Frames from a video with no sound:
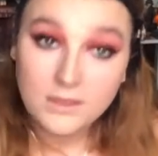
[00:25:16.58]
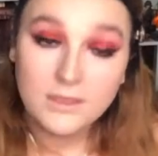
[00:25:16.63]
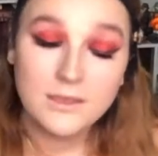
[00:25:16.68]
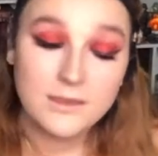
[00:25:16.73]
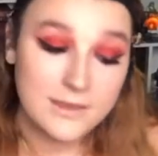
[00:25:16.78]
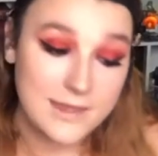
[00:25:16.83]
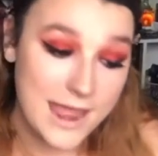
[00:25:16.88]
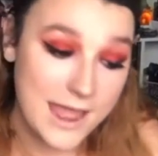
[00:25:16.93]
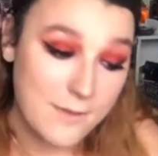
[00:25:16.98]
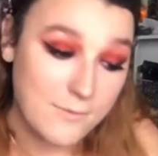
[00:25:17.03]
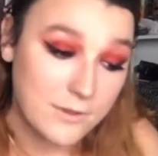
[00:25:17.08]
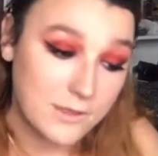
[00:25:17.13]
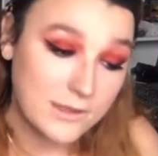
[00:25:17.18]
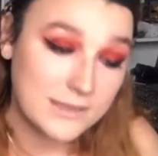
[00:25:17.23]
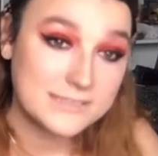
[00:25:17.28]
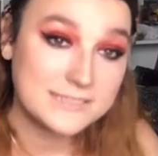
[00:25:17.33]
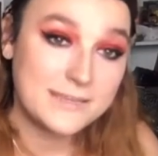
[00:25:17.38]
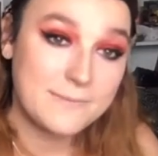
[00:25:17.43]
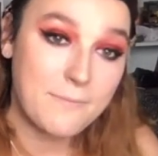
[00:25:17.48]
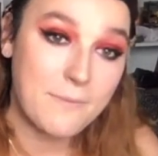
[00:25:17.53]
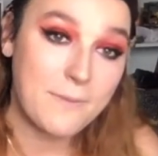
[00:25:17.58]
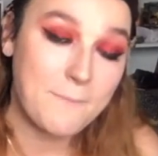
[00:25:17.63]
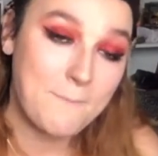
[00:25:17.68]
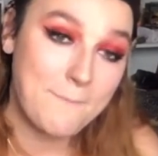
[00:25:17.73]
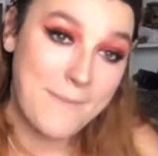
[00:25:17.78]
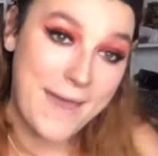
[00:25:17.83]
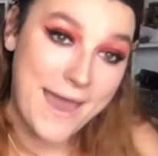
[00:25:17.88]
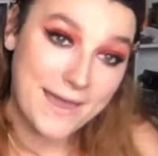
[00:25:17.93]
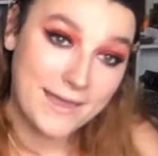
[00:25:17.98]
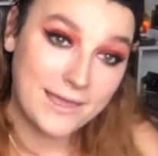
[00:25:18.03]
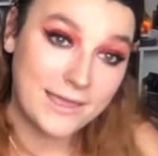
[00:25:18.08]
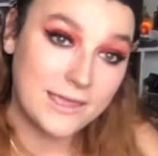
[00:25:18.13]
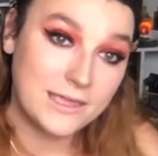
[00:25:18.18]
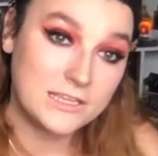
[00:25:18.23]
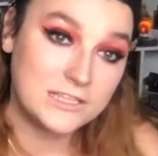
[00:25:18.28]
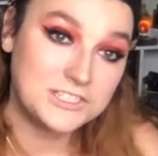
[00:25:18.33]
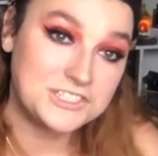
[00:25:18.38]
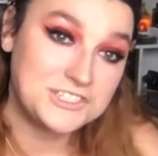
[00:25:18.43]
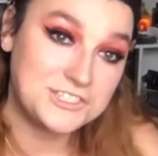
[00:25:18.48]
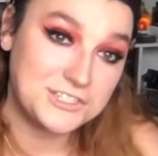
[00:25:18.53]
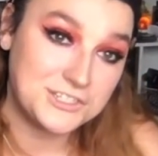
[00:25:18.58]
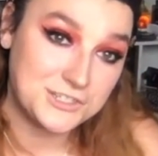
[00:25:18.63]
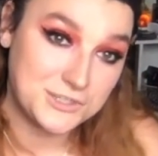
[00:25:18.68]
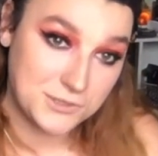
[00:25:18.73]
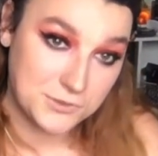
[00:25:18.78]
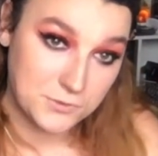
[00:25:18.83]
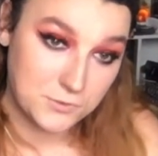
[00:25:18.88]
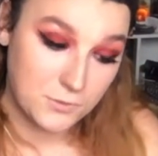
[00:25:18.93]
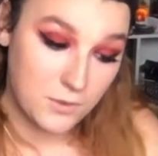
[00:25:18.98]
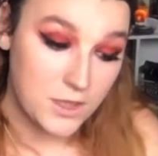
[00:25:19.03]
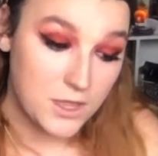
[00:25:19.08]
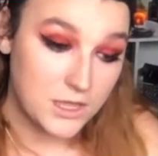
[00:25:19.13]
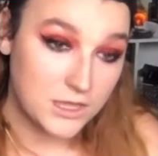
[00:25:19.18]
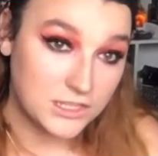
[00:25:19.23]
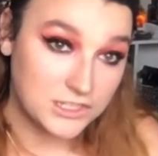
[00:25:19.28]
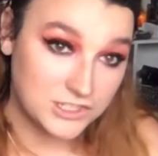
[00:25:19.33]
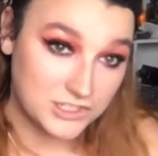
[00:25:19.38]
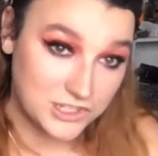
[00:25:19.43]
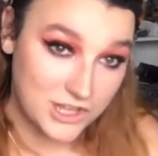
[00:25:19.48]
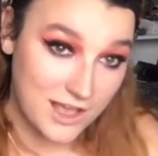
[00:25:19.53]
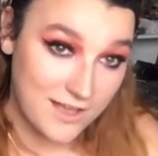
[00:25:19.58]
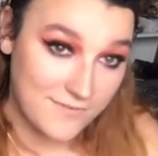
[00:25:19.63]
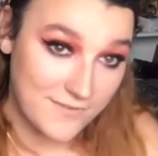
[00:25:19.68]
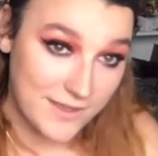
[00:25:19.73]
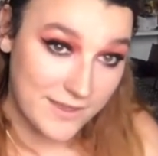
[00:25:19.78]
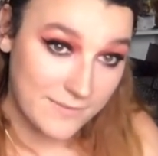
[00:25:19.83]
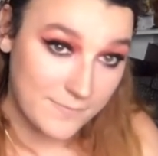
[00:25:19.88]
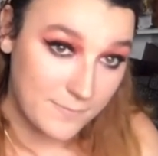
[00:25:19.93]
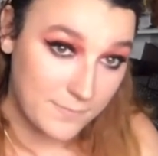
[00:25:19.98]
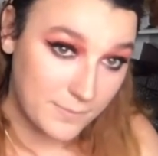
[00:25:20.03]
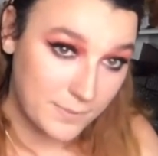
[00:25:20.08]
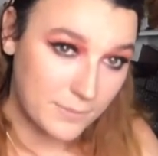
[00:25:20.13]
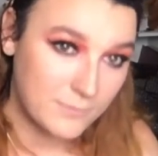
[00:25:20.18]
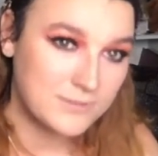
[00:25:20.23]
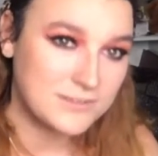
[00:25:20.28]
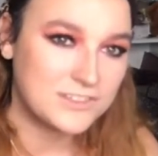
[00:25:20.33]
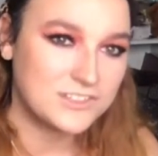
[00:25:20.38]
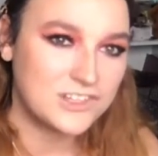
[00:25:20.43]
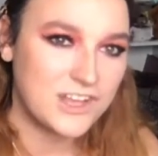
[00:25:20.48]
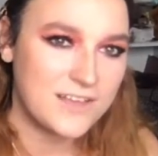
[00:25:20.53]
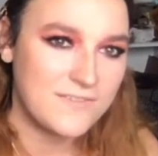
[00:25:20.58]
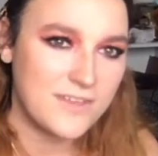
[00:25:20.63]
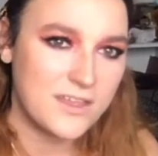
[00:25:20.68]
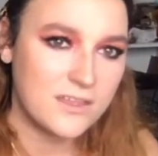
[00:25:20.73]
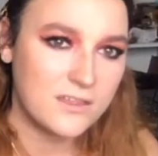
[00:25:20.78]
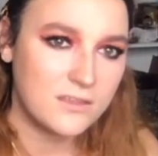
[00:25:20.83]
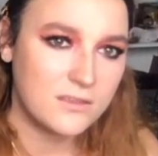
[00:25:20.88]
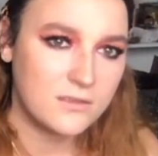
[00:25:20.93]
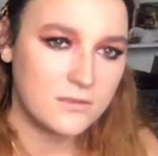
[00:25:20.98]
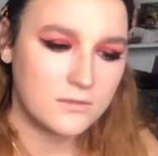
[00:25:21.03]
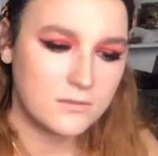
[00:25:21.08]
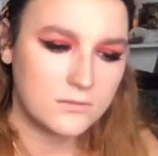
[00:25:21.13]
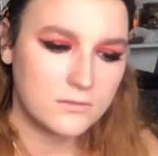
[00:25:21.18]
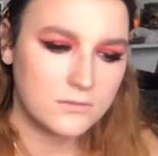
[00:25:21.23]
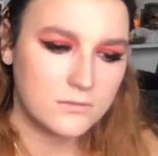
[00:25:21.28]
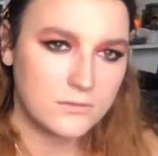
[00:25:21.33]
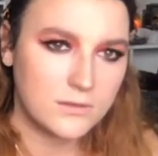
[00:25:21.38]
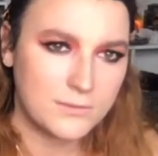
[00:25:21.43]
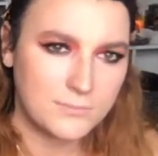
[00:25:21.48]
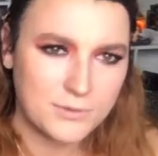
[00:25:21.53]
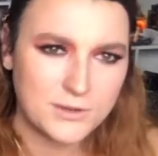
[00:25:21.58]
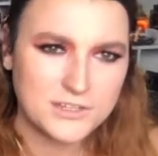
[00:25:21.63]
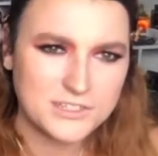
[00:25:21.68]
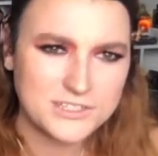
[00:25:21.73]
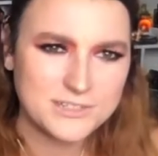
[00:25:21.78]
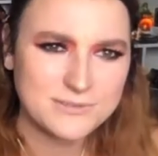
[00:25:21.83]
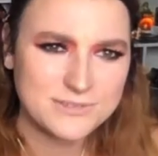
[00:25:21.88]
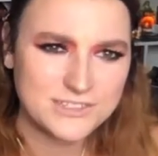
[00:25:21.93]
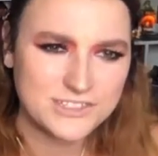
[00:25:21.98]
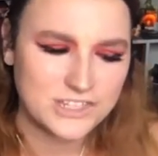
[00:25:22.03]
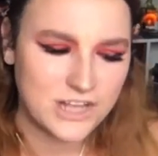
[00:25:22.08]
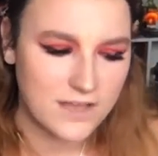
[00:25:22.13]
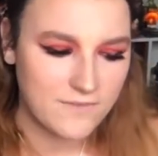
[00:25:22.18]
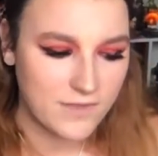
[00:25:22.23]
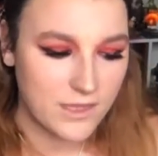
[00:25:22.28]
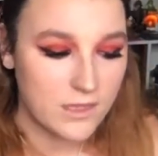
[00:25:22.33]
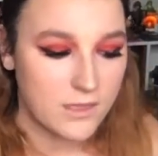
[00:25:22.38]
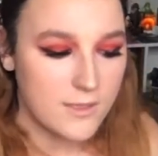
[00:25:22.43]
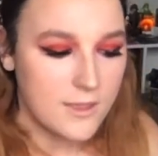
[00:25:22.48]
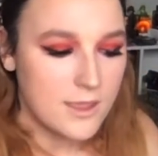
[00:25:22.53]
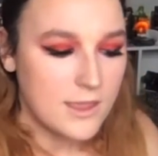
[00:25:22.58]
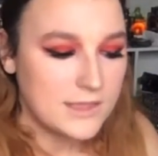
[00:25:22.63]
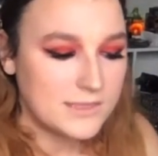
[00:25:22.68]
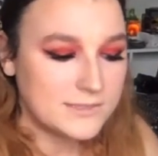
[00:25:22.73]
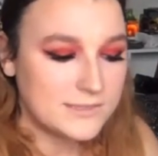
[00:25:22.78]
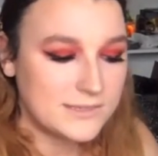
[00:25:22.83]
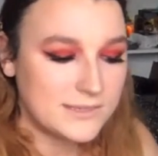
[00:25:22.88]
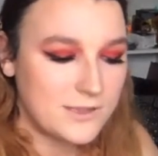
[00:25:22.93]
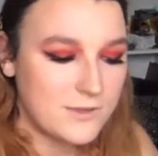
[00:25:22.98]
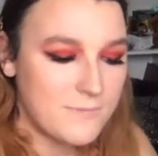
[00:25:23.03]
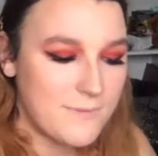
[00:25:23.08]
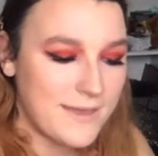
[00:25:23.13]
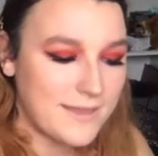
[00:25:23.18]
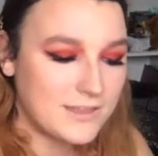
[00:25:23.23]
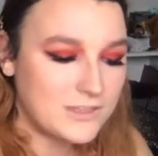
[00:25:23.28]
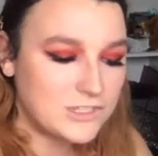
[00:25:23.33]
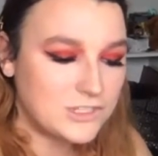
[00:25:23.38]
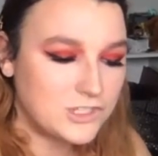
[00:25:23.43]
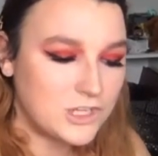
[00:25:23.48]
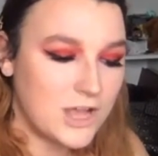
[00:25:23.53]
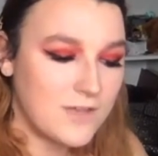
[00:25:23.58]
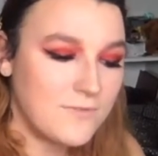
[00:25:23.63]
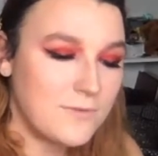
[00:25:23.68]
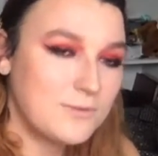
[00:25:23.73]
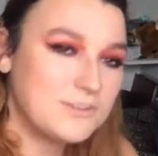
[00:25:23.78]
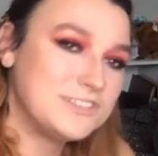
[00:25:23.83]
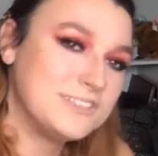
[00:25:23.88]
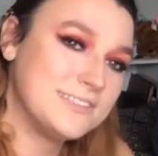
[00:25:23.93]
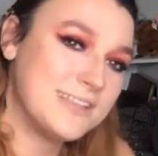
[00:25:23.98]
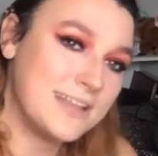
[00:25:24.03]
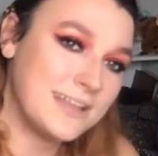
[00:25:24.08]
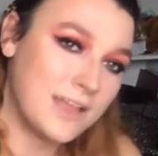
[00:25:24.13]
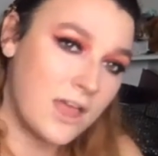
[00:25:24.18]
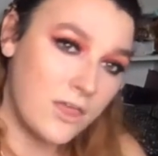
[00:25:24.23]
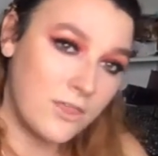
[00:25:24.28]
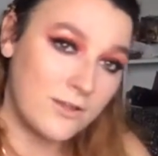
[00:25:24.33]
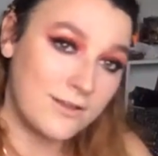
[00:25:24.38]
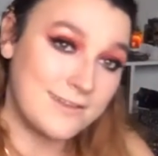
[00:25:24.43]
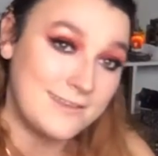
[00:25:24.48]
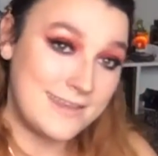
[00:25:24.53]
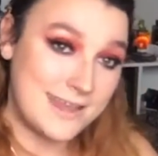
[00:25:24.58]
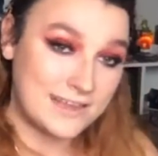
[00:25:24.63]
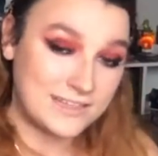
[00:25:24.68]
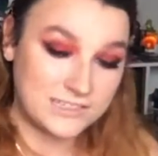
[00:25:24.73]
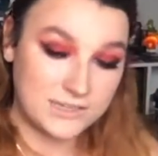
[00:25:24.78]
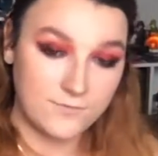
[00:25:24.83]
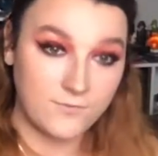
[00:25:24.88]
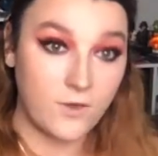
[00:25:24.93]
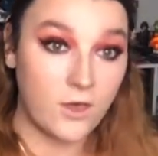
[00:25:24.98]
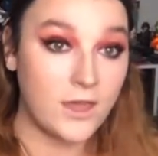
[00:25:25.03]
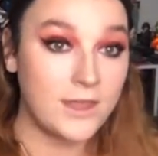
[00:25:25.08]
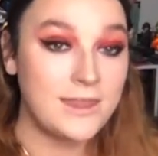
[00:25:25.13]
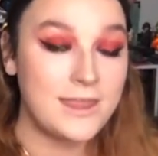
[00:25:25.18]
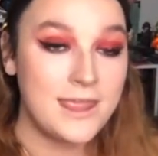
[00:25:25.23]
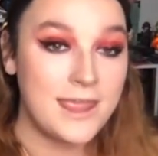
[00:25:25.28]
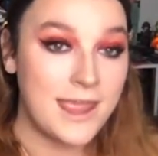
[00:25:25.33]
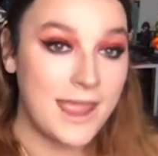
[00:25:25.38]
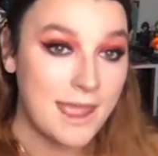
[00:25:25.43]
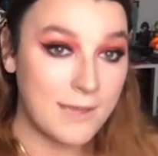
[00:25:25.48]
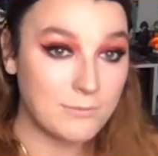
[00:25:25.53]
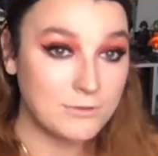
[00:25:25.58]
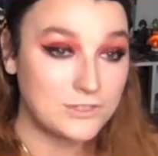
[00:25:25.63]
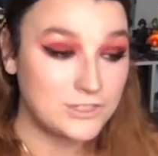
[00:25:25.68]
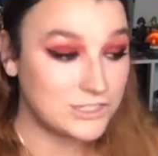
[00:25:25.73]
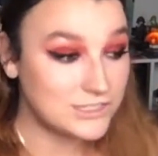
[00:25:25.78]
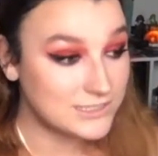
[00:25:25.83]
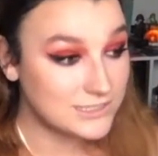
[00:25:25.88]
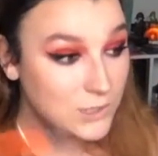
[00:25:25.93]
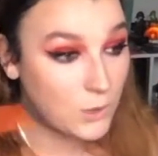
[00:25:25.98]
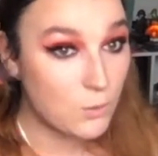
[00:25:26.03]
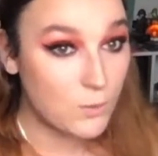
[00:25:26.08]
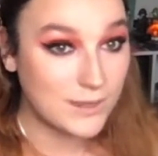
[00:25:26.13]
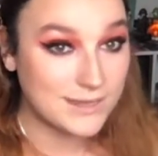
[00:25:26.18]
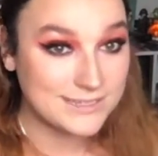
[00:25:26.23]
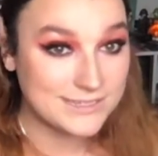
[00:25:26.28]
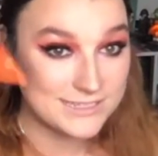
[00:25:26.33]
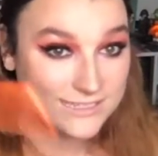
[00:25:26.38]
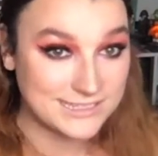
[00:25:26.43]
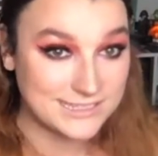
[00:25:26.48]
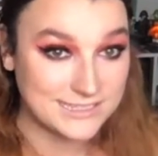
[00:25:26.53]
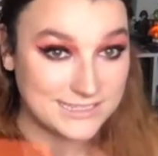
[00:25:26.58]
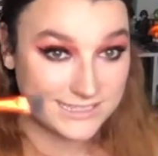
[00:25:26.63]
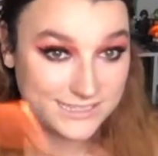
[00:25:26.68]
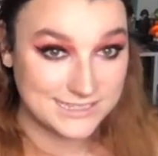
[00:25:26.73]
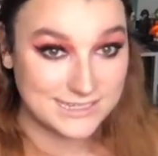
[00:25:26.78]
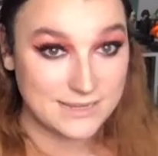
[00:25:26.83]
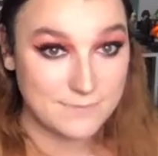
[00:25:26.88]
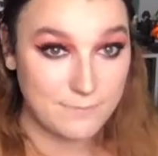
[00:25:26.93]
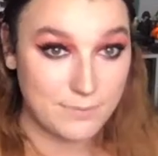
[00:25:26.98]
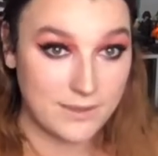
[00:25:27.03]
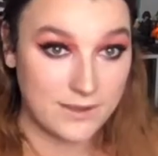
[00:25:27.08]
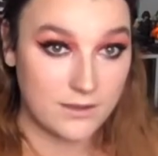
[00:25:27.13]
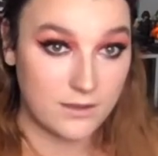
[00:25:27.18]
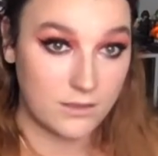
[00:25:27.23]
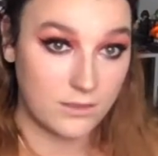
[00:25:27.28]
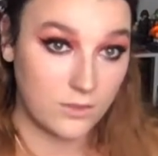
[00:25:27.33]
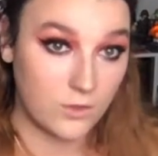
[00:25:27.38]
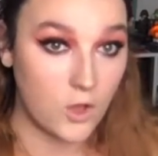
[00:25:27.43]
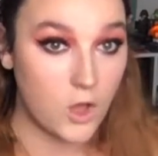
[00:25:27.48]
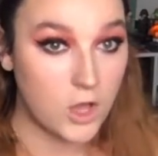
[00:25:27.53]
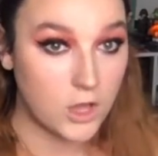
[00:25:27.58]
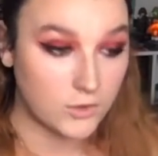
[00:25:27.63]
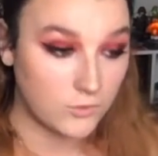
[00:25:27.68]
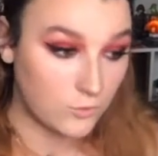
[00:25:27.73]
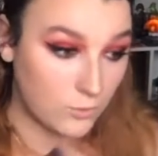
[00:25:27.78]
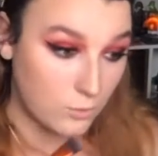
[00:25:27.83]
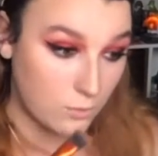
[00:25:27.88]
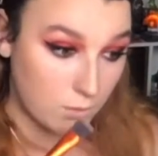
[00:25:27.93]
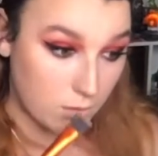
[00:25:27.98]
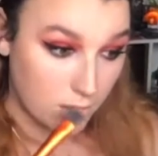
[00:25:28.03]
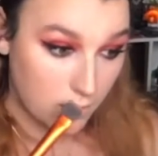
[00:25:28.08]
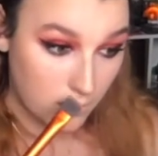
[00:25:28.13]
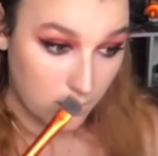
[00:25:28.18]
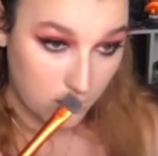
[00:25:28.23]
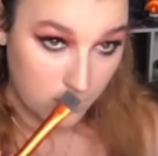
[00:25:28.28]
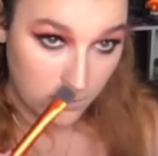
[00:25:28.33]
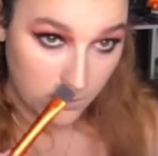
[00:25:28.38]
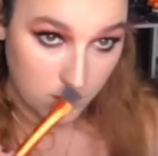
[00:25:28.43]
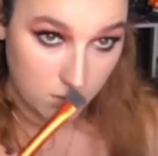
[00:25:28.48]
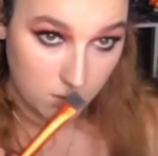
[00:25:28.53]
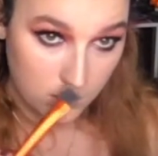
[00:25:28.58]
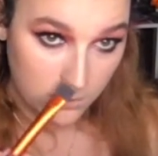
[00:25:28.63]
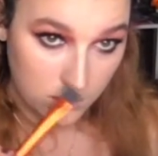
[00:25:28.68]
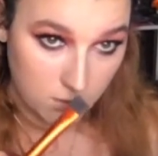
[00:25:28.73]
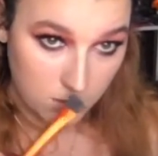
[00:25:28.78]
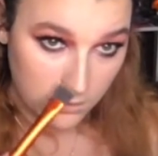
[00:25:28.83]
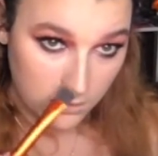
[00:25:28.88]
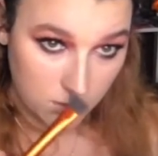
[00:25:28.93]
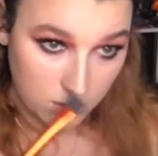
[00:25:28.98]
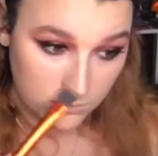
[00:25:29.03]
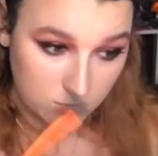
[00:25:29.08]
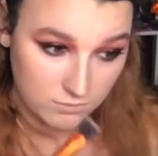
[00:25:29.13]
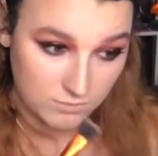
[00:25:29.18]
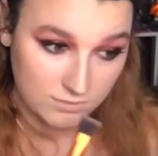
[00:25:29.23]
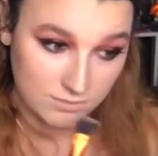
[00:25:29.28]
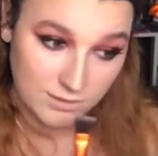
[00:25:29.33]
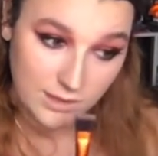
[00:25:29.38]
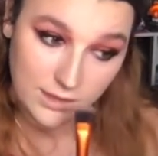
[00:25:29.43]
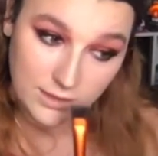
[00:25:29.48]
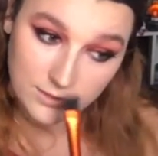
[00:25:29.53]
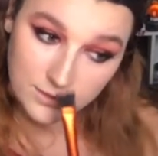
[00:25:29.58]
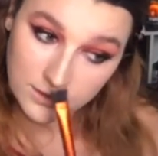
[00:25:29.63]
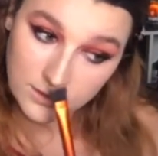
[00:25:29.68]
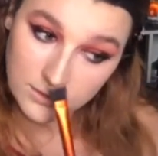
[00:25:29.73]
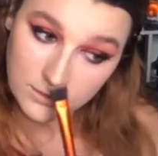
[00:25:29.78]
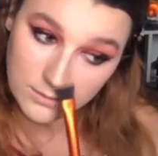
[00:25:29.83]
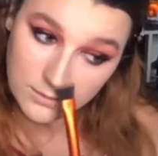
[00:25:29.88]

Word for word: Now we're going to dip back into Java. Is it Java? pretty sure it was Java. So we go back into Java, which is that color next to Fawn, and we're just going to deepen the contour just slightly.